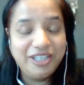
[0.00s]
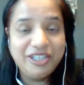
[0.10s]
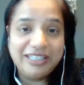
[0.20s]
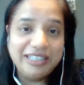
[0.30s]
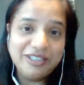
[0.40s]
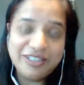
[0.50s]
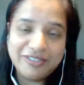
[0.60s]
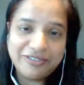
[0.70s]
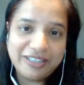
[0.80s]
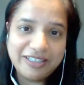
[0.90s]
You can look
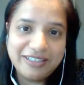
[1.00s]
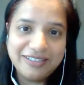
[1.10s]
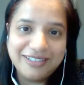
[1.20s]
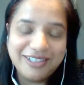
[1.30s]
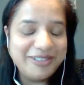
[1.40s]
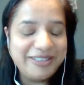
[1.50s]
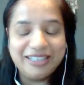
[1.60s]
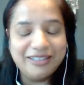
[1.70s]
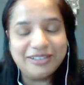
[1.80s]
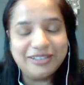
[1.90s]
different or you
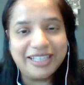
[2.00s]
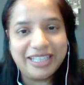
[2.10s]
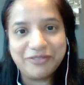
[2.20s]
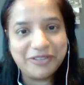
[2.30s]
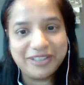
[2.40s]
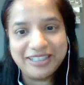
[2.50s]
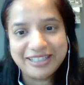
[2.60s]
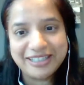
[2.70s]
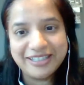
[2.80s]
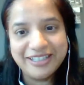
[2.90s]
can look like everyone
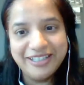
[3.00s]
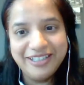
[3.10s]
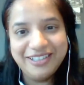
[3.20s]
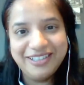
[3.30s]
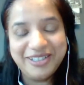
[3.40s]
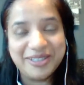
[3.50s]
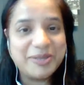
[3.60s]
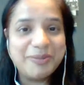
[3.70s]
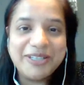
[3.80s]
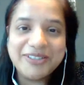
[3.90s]
else. You can
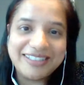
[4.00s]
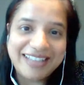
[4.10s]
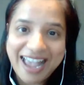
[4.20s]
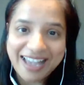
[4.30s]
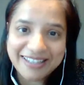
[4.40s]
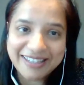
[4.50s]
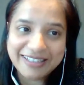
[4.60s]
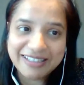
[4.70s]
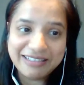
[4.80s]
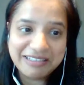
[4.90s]
speak with an
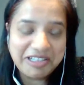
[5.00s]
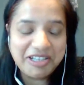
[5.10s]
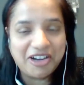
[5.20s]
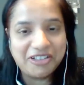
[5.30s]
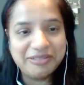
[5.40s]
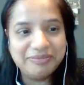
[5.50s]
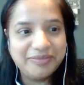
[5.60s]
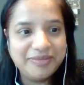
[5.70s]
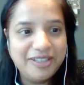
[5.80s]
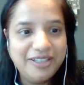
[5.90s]
accent or not.
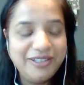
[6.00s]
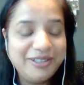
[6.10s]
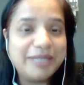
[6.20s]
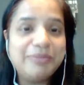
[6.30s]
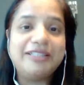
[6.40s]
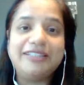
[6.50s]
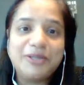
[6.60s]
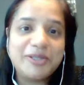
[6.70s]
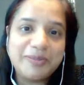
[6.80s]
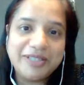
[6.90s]
You can be the
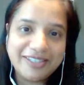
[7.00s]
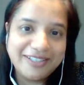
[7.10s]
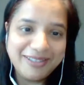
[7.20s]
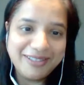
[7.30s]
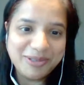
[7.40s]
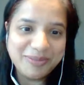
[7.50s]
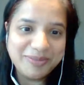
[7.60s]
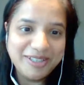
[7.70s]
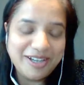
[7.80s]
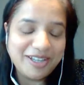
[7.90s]
loudest person in the
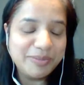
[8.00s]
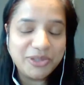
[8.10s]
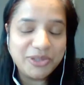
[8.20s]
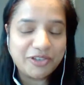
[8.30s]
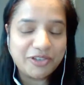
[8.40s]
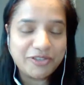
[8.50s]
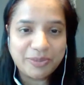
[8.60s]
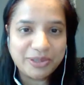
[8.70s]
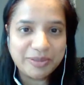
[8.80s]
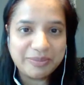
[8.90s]
room or the most
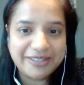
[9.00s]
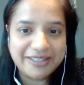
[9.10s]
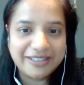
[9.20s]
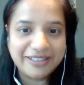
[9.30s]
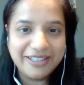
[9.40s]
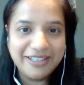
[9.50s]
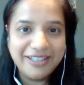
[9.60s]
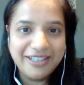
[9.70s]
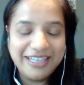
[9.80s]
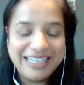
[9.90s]
soft-spoken person.
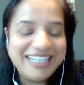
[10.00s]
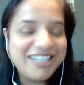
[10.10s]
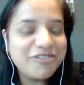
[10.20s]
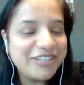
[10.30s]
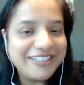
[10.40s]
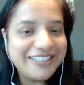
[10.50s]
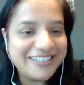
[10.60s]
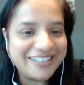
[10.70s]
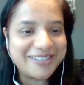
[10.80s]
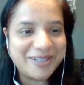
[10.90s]
It really
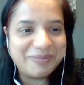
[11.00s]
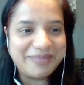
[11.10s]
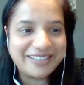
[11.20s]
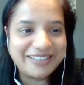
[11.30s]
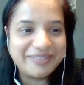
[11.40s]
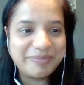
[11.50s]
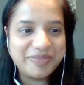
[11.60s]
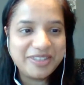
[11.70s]
does not matter.